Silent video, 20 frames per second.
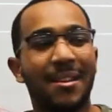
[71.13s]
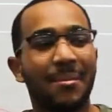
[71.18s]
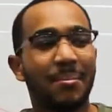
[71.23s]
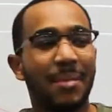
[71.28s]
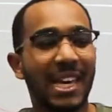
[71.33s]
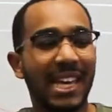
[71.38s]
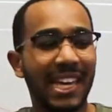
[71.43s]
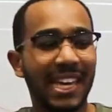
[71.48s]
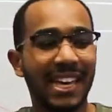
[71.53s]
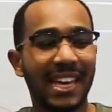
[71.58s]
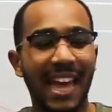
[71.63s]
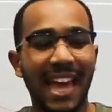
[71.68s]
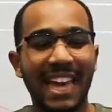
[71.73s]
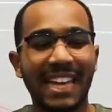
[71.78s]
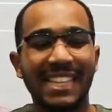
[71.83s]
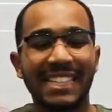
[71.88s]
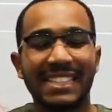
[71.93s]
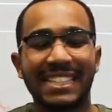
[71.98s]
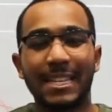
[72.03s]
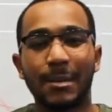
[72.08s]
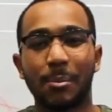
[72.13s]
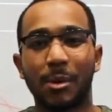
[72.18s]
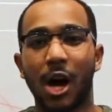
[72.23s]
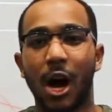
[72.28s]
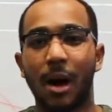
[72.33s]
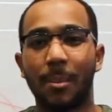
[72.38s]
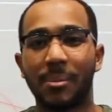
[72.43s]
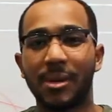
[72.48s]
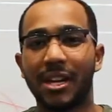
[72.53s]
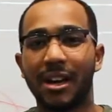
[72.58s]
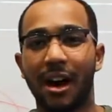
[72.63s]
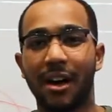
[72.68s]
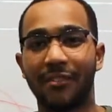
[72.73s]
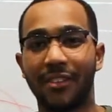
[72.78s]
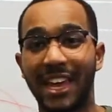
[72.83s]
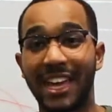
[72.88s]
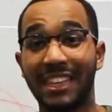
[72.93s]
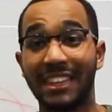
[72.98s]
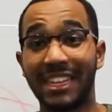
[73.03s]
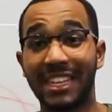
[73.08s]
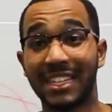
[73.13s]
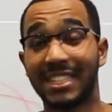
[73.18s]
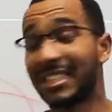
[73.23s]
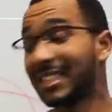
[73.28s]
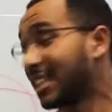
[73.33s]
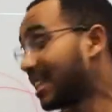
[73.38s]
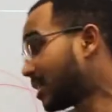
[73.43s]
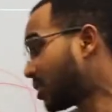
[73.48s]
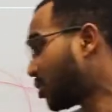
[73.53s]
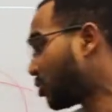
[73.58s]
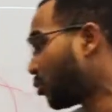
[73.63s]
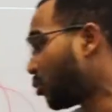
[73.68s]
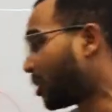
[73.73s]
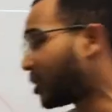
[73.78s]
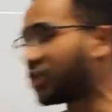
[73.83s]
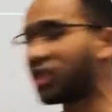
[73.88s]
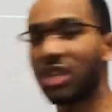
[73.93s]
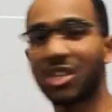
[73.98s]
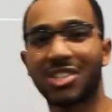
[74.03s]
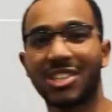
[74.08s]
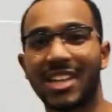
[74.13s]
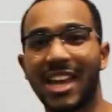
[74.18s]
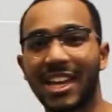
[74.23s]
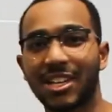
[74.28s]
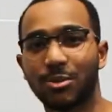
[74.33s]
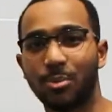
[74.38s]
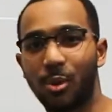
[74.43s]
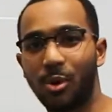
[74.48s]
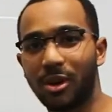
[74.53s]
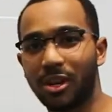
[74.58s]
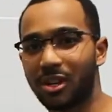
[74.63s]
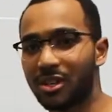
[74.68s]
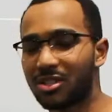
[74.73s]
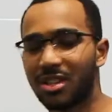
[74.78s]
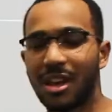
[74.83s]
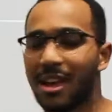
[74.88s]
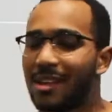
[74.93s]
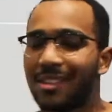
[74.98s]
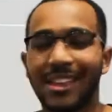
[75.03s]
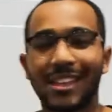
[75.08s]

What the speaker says: making a deep copy of a linked list with just next pointers,